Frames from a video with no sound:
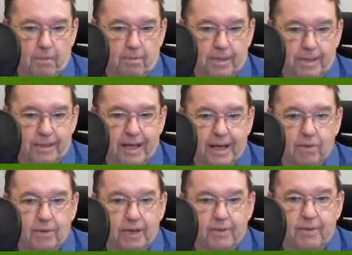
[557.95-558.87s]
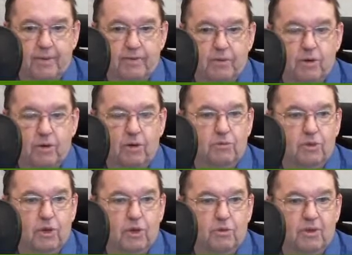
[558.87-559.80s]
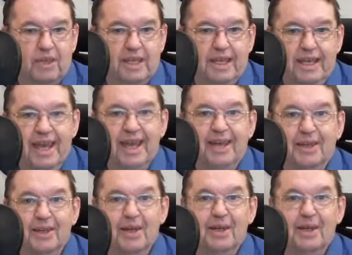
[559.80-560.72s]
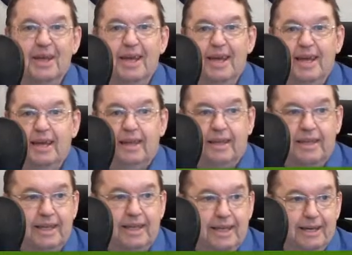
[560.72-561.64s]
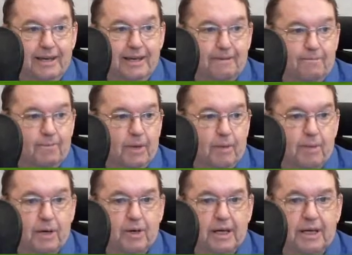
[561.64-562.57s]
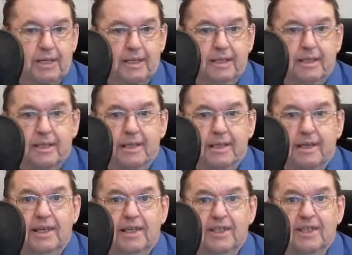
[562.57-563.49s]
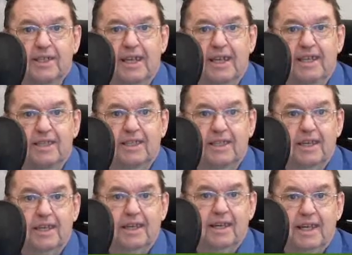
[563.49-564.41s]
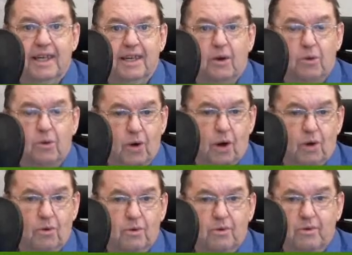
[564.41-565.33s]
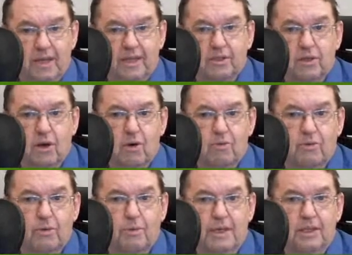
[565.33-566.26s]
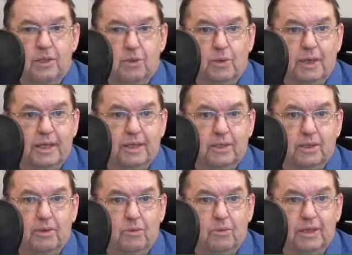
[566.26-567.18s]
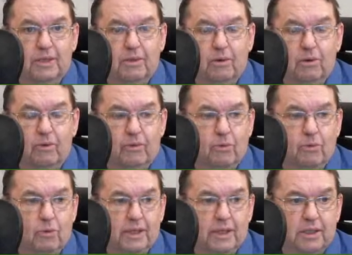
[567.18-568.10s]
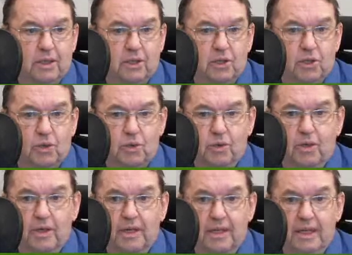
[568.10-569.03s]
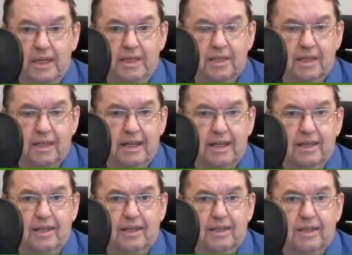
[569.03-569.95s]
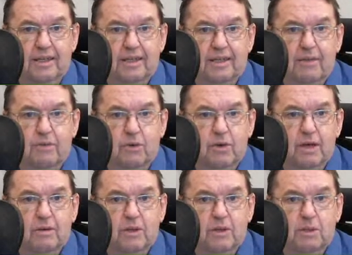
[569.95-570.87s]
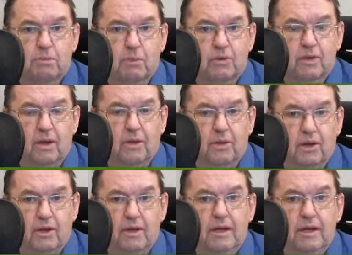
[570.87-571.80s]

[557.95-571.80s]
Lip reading: But anyway, if you don't know the American states in a row, just go from east to west and west, or from west to east, and see if you can spot the